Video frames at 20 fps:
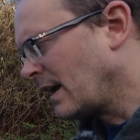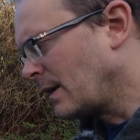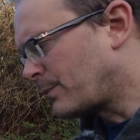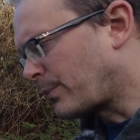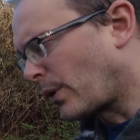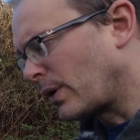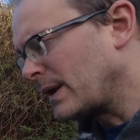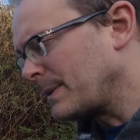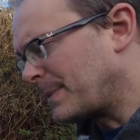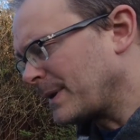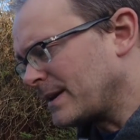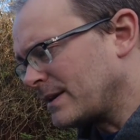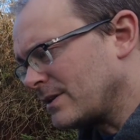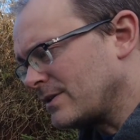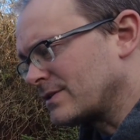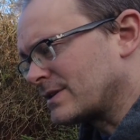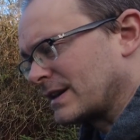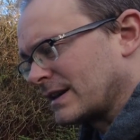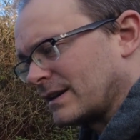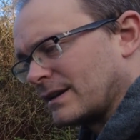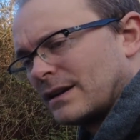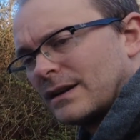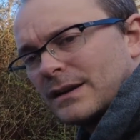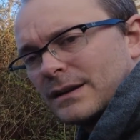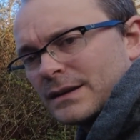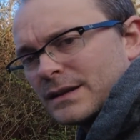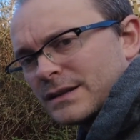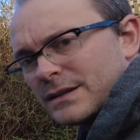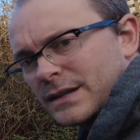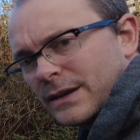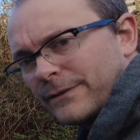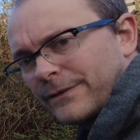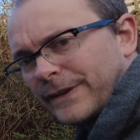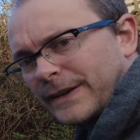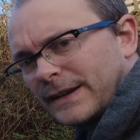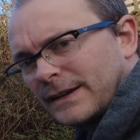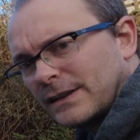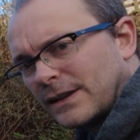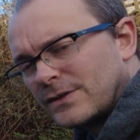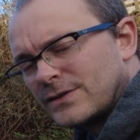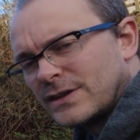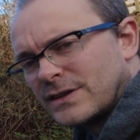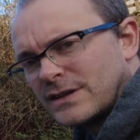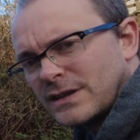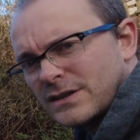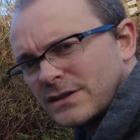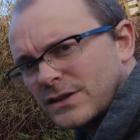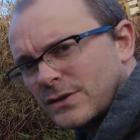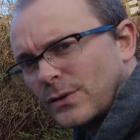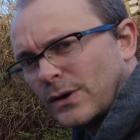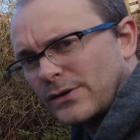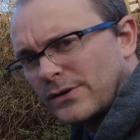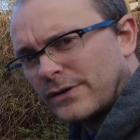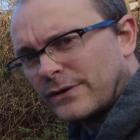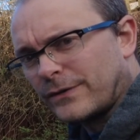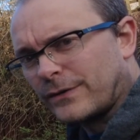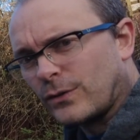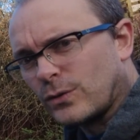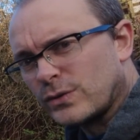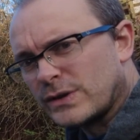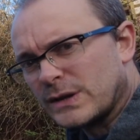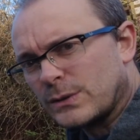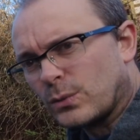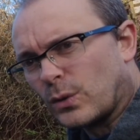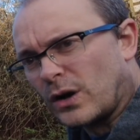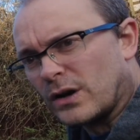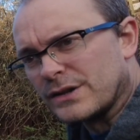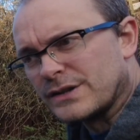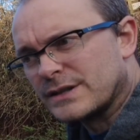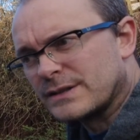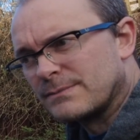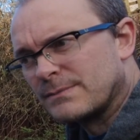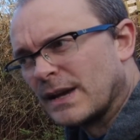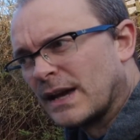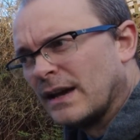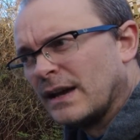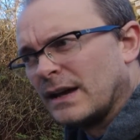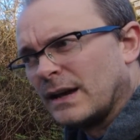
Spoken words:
It'll probably be using something closer to 240 watts,